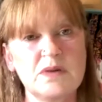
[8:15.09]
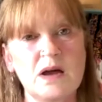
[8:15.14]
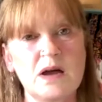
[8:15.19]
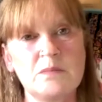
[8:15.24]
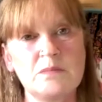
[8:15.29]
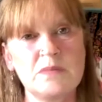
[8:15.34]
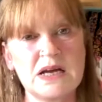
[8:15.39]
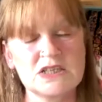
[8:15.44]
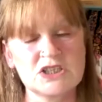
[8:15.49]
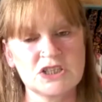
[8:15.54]

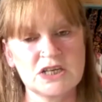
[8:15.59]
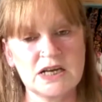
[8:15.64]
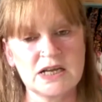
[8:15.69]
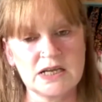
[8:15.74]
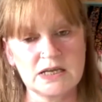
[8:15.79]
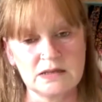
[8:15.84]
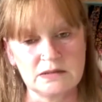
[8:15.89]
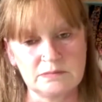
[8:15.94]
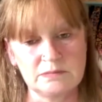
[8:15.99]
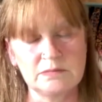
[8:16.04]
I'm
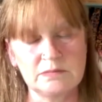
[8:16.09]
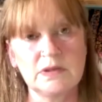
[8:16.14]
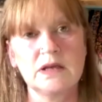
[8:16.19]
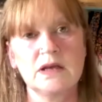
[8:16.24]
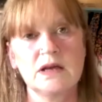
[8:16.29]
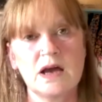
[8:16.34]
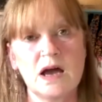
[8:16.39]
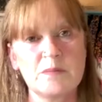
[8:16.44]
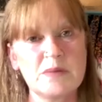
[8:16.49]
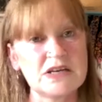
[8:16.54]

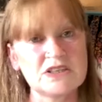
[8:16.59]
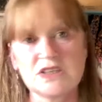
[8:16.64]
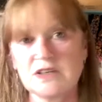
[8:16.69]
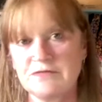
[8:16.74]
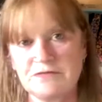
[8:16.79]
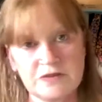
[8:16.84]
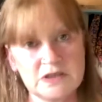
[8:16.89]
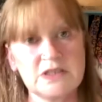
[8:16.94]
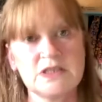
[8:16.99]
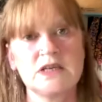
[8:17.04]
actually
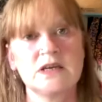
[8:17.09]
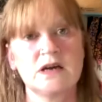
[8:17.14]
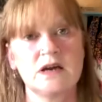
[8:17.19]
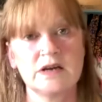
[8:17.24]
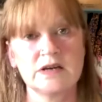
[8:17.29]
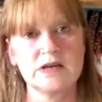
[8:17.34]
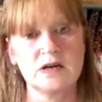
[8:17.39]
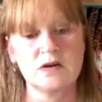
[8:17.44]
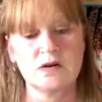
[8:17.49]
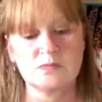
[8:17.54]
fussy
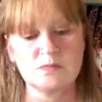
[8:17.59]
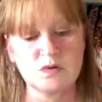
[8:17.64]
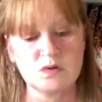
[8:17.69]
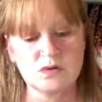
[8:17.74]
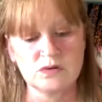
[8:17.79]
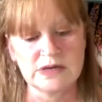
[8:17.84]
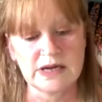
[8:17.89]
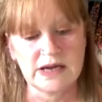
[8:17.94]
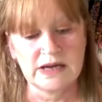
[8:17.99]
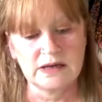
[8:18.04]
cutting a lot more
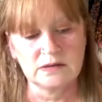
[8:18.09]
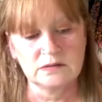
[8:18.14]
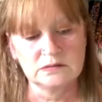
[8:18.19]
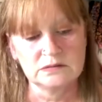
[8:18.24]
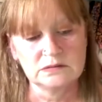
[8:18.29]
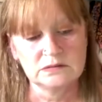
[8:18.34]
now.